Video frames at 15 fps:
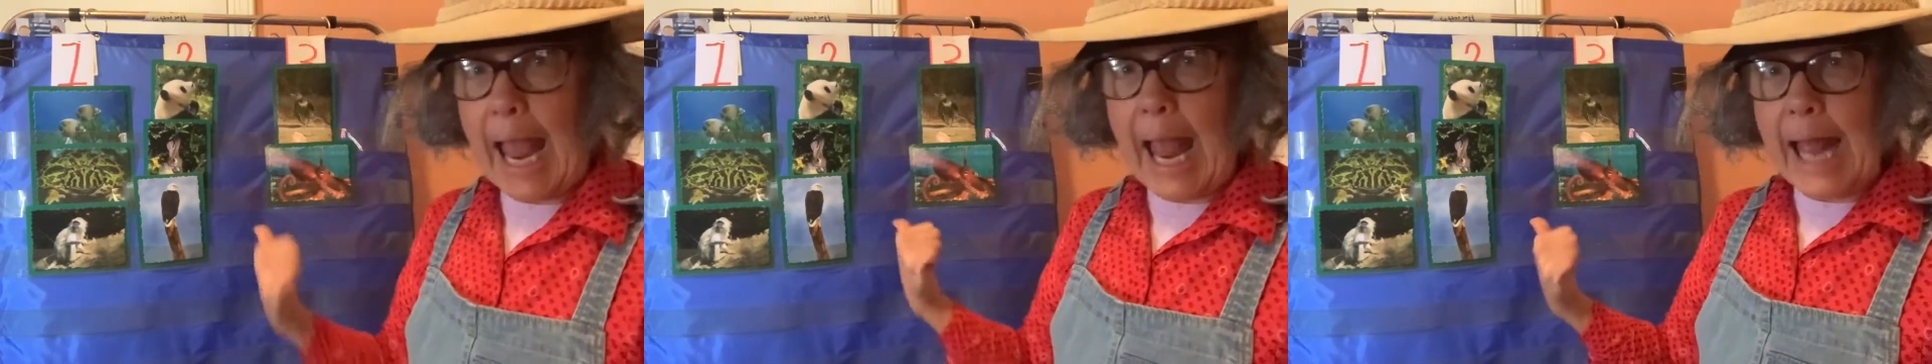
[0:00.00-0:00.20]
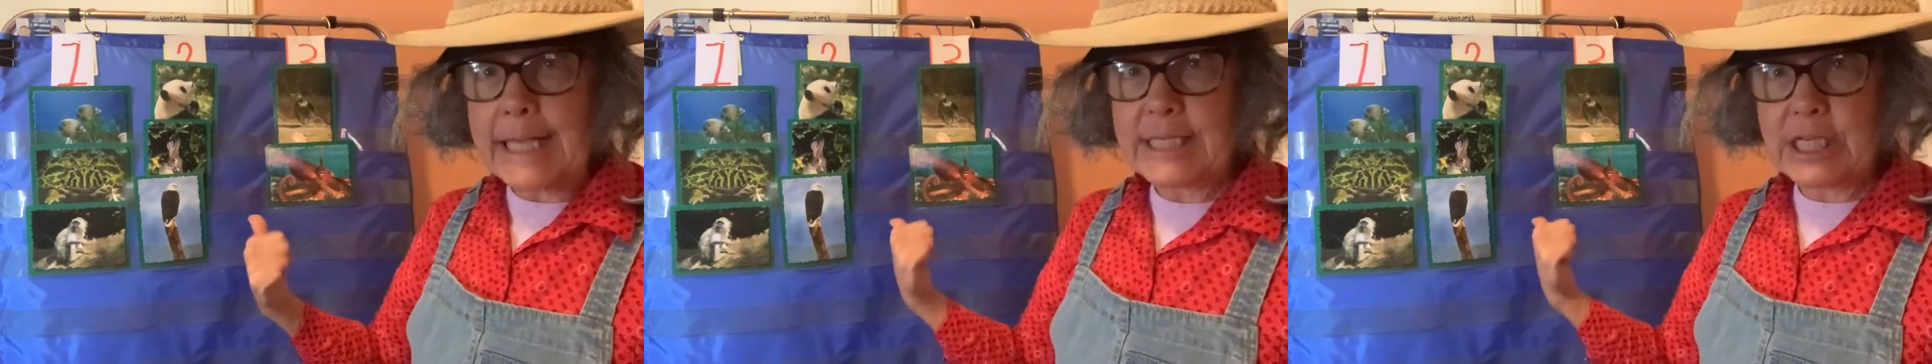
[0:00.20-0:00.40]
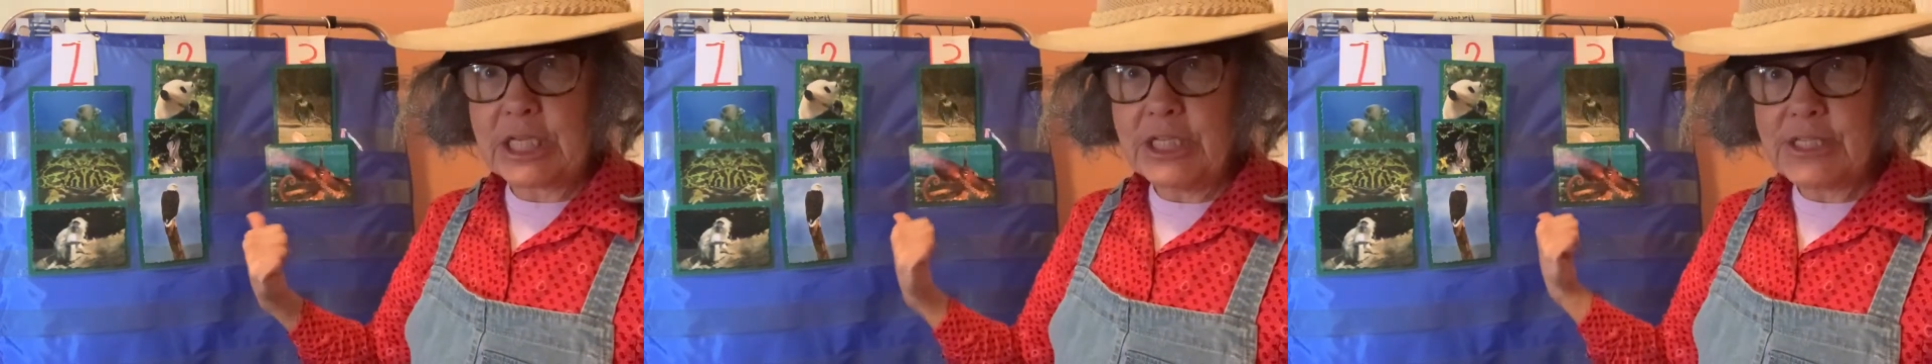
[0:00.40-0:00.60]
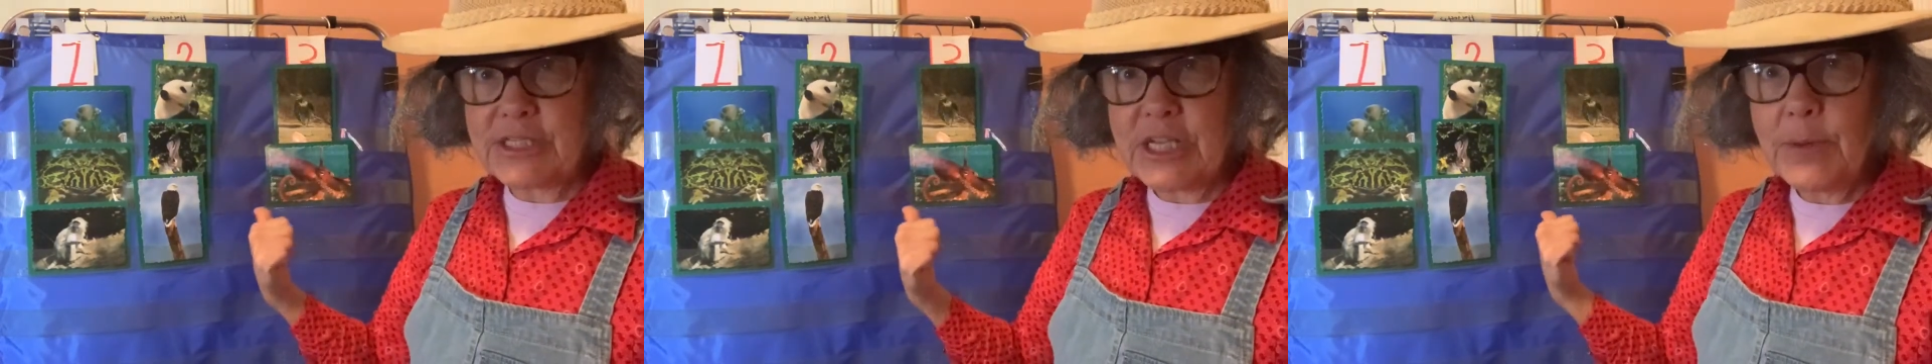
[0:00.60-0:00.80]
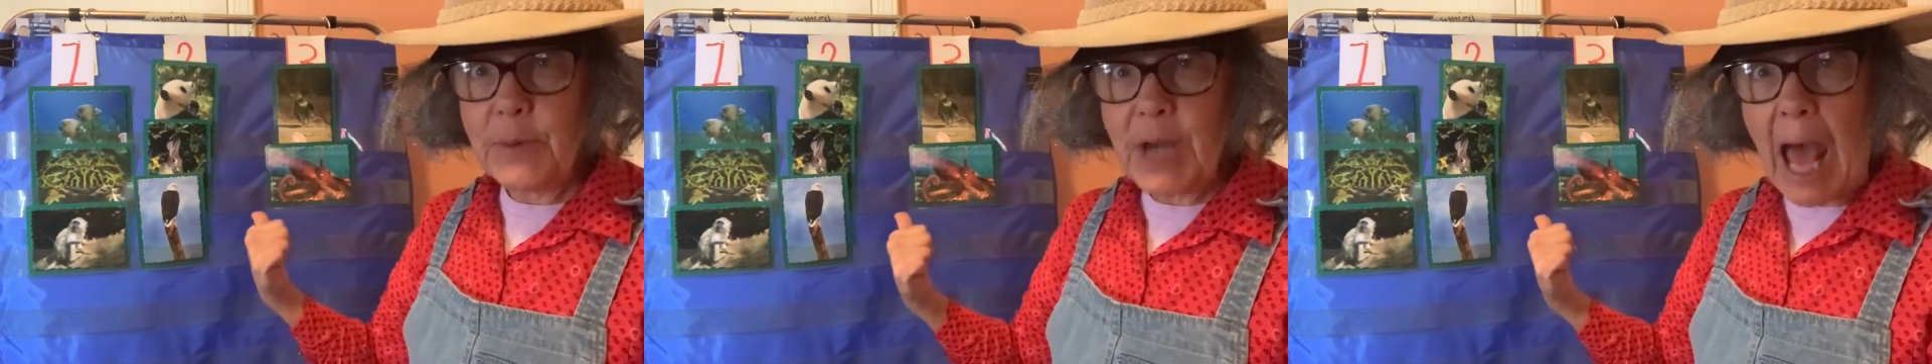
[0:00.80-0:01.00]
And do you
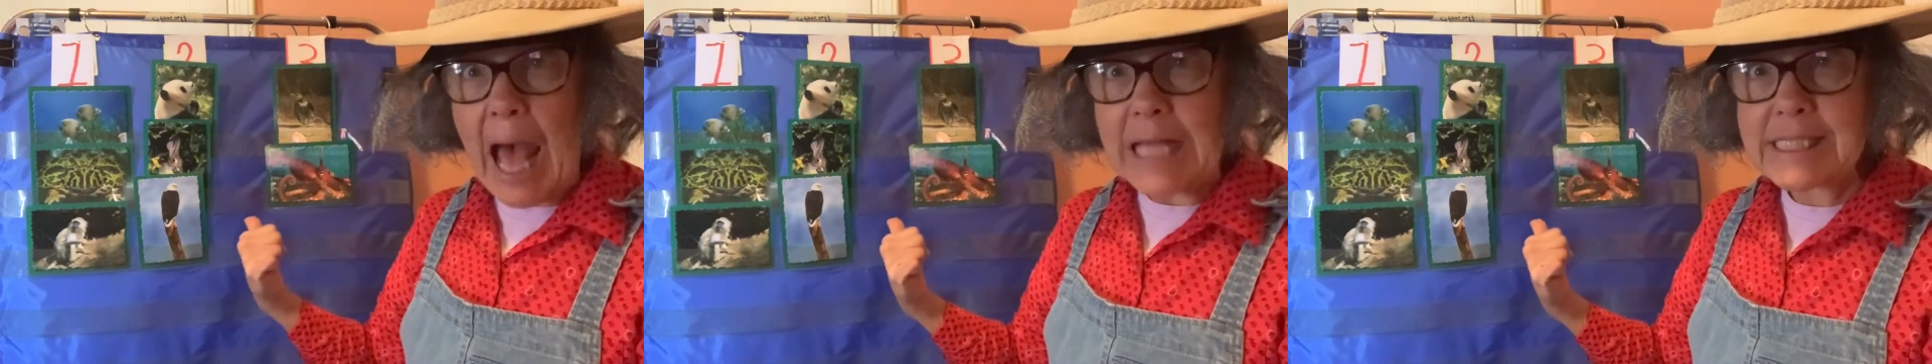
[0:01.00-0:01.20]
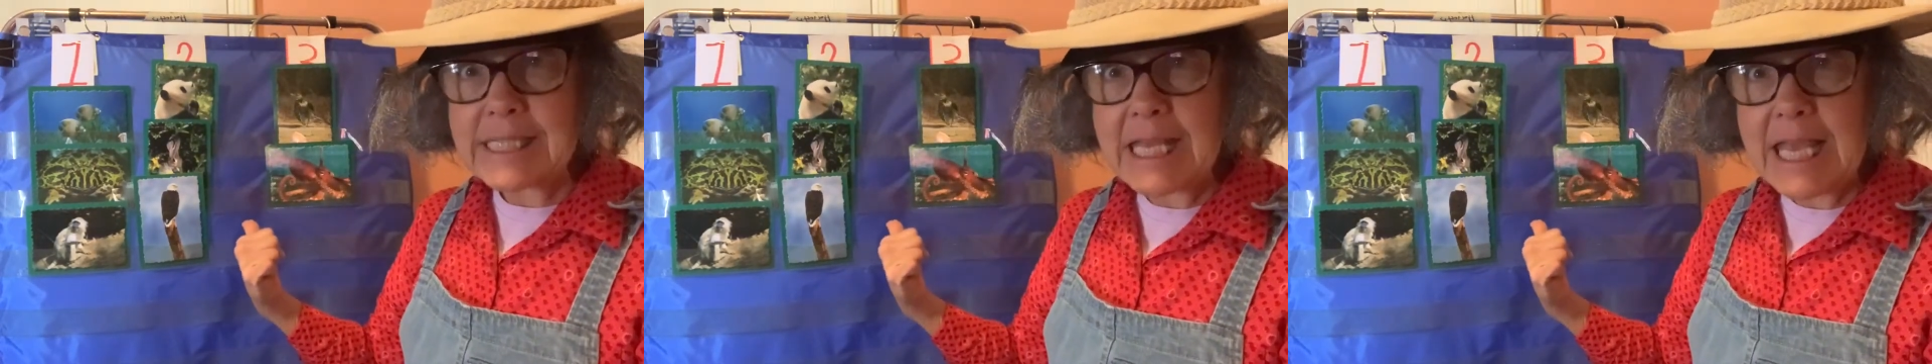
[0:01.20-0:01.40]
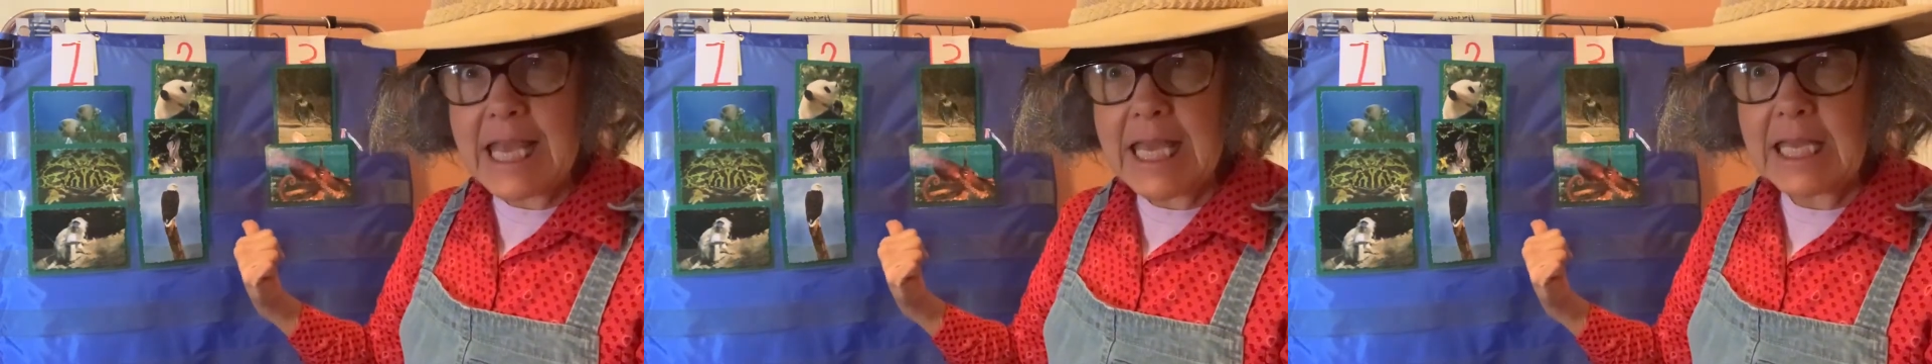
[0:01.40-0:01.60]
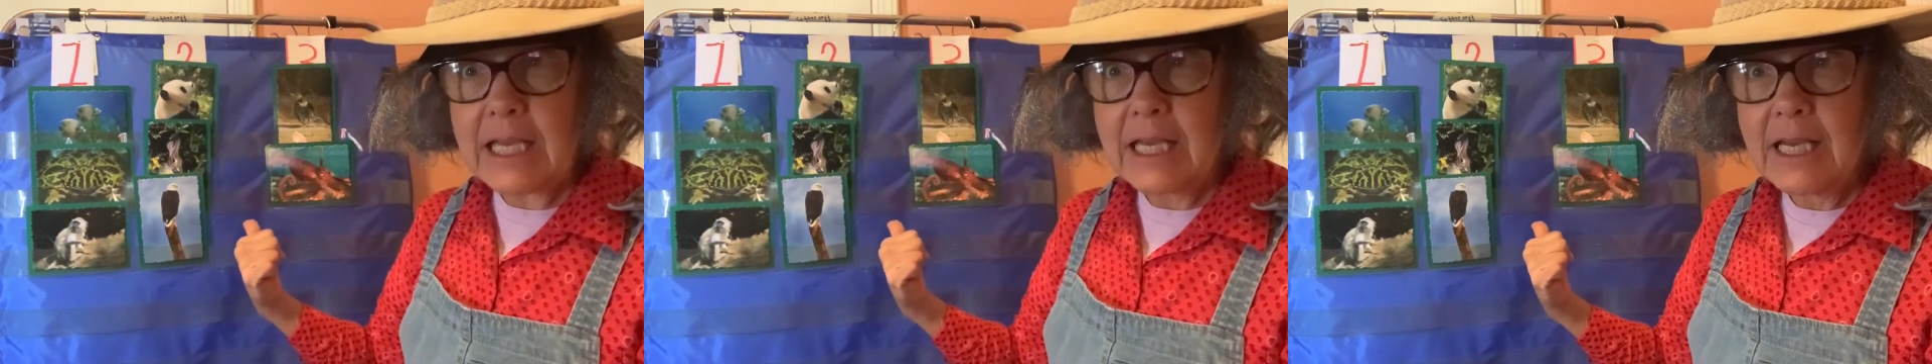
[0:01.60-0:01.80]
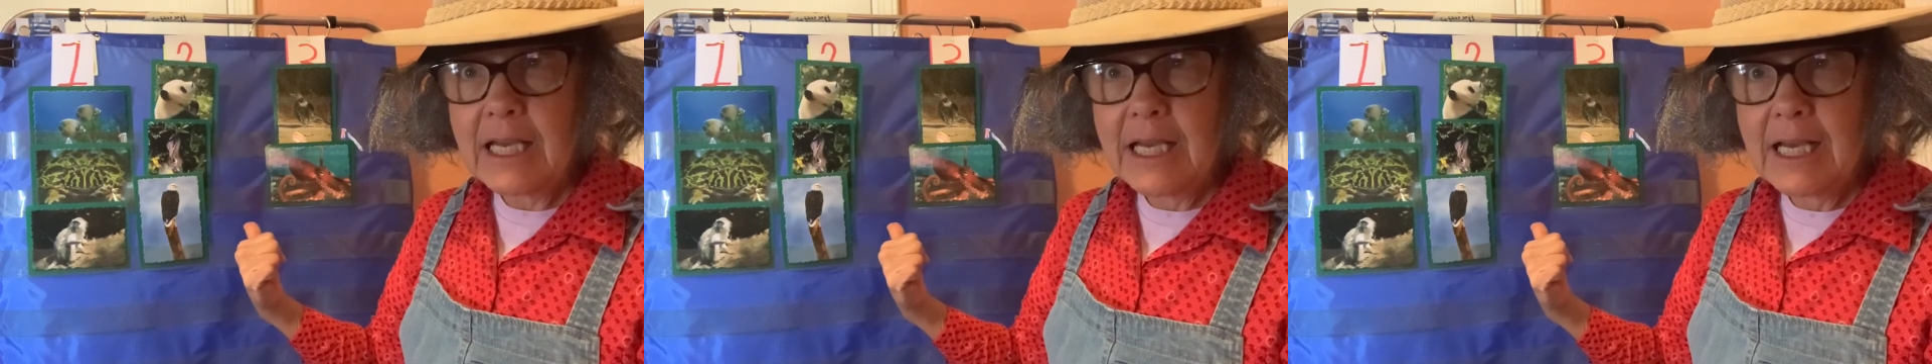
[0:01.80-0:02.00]
see what I see?